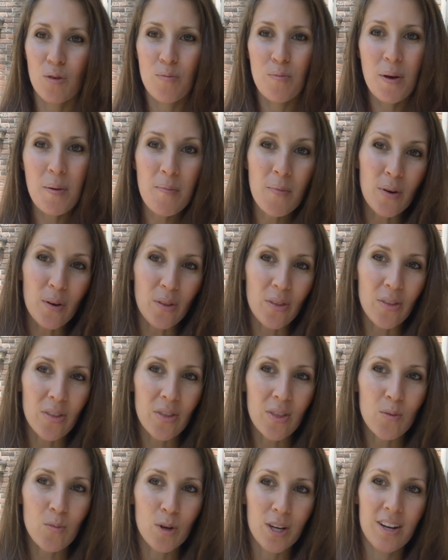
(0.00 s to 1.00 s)
remember
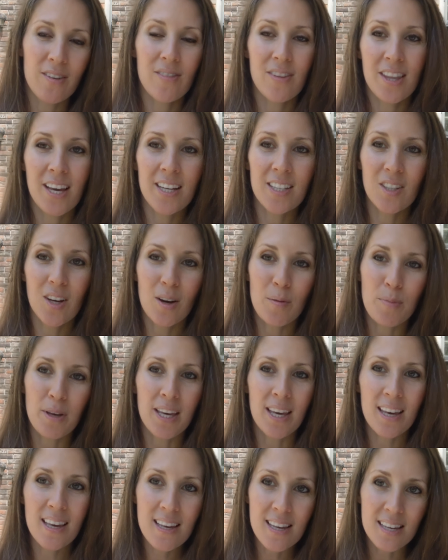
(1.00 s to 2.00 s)
whatever that
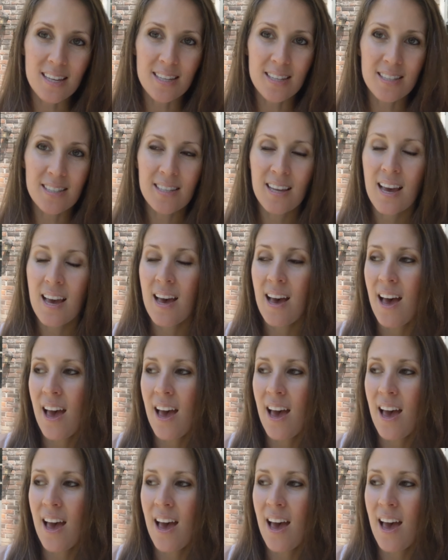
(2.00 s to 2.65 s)
topic is,